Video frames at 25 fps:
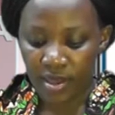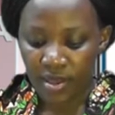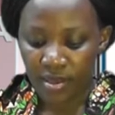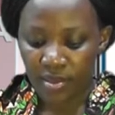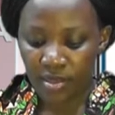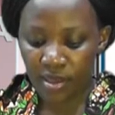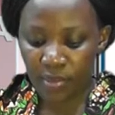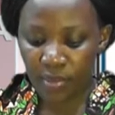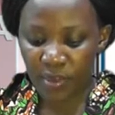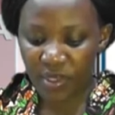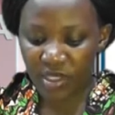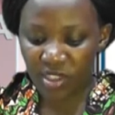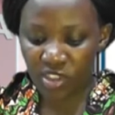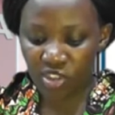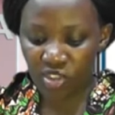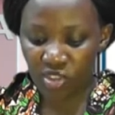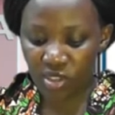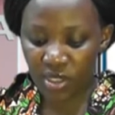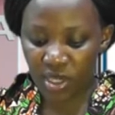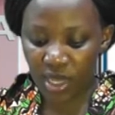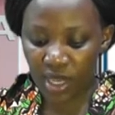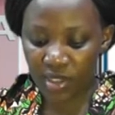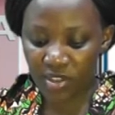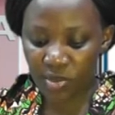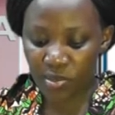The
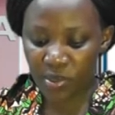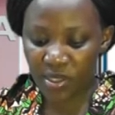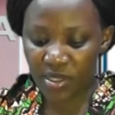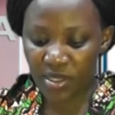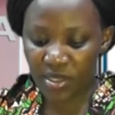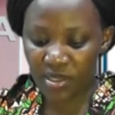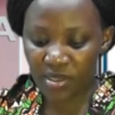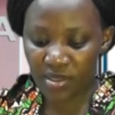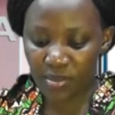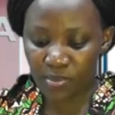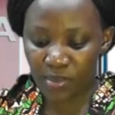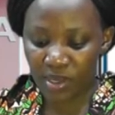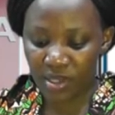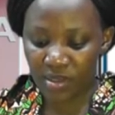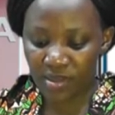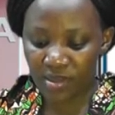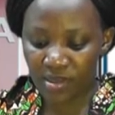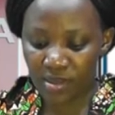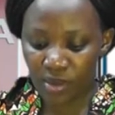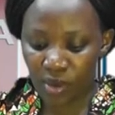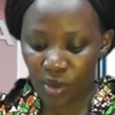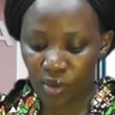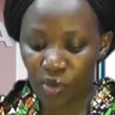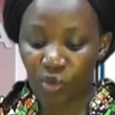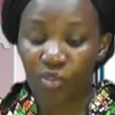petition has been
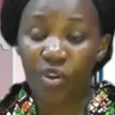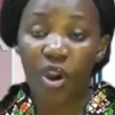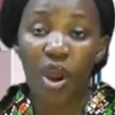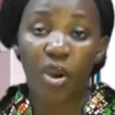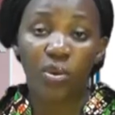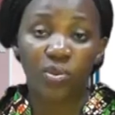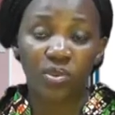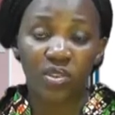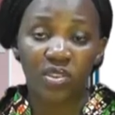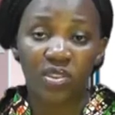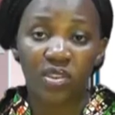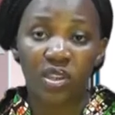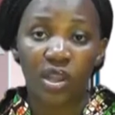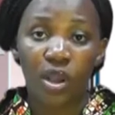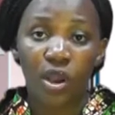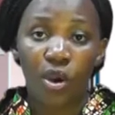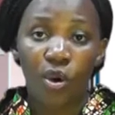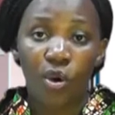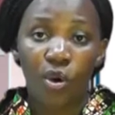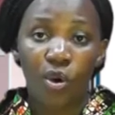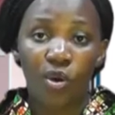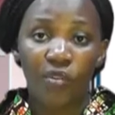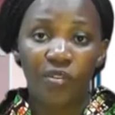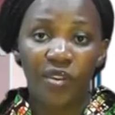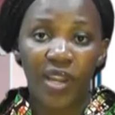dismissed on grounds
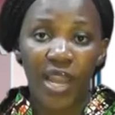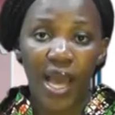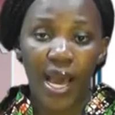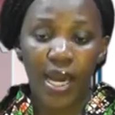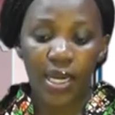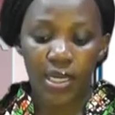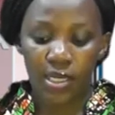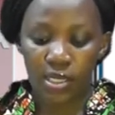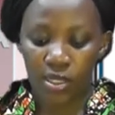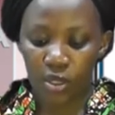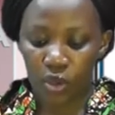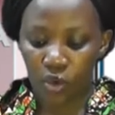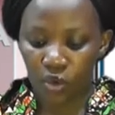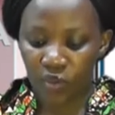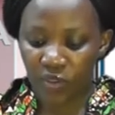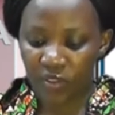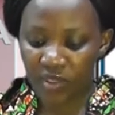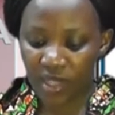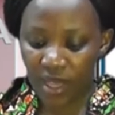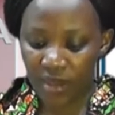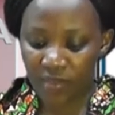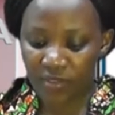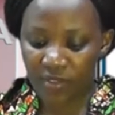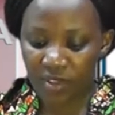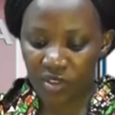of lack of
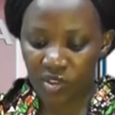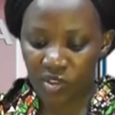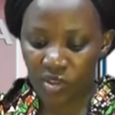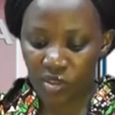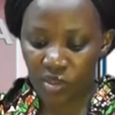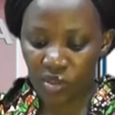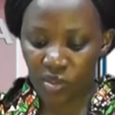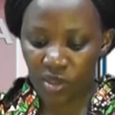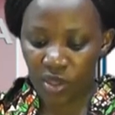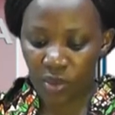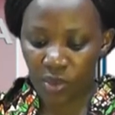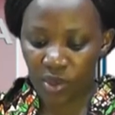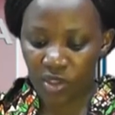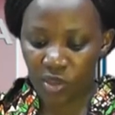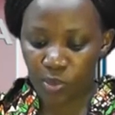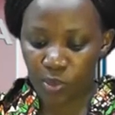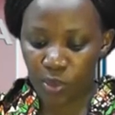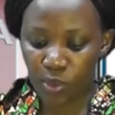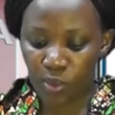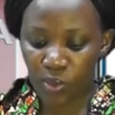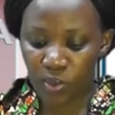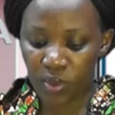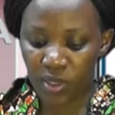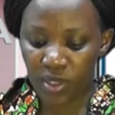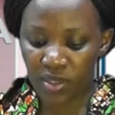service to the
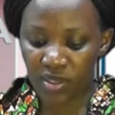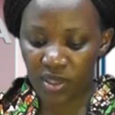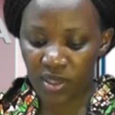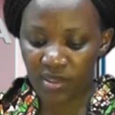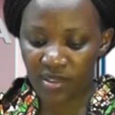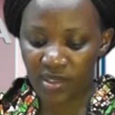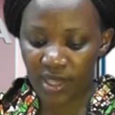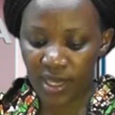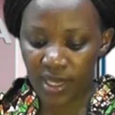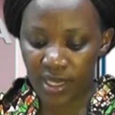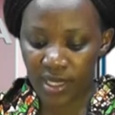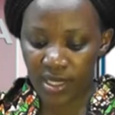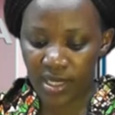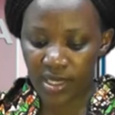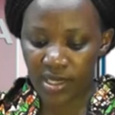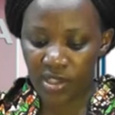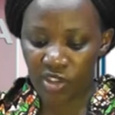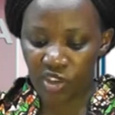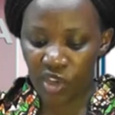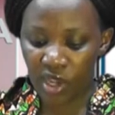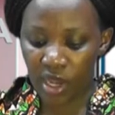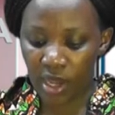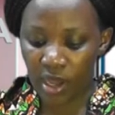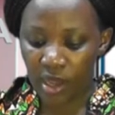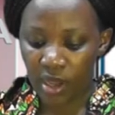respondent
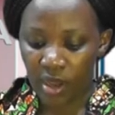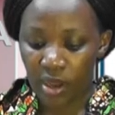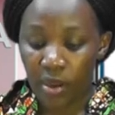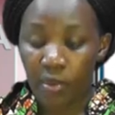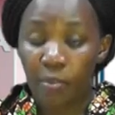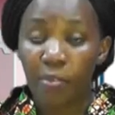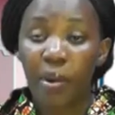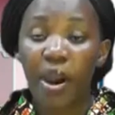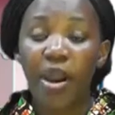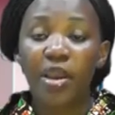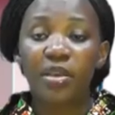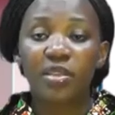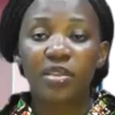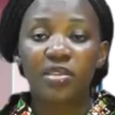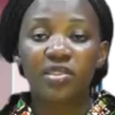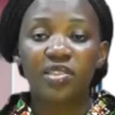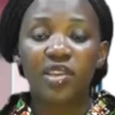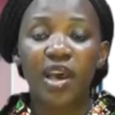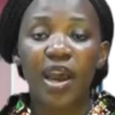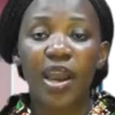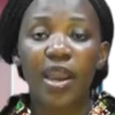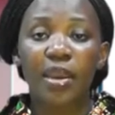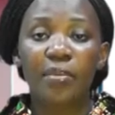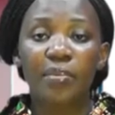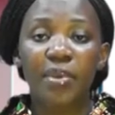Segirinya by the
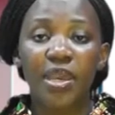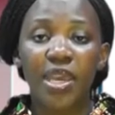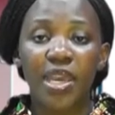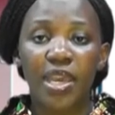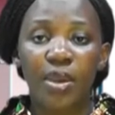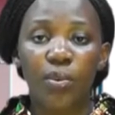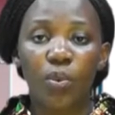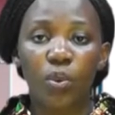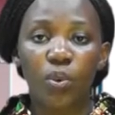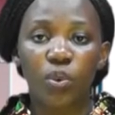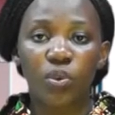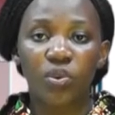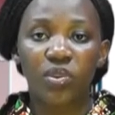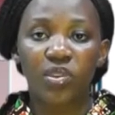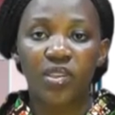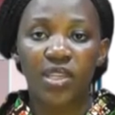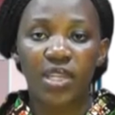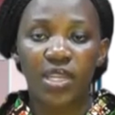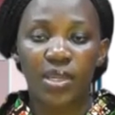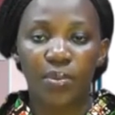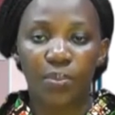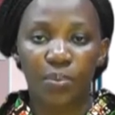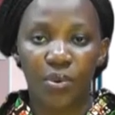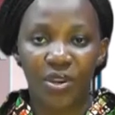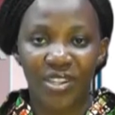time he was
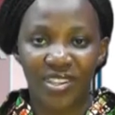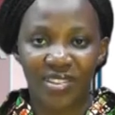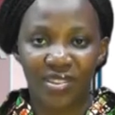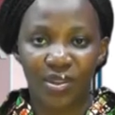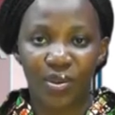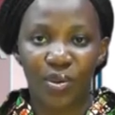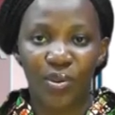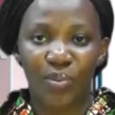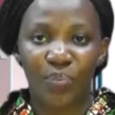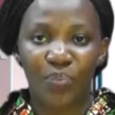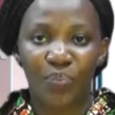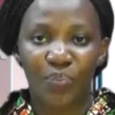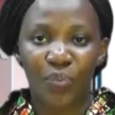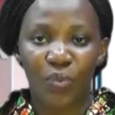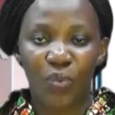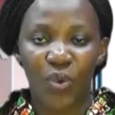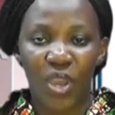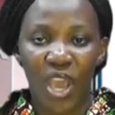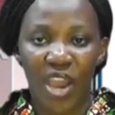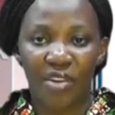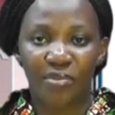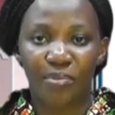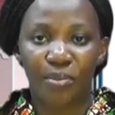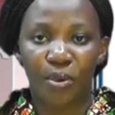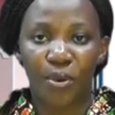in prison. We
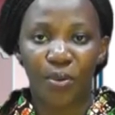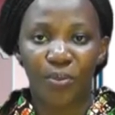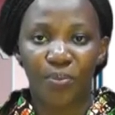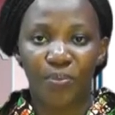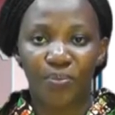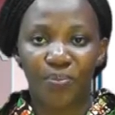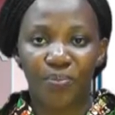have more.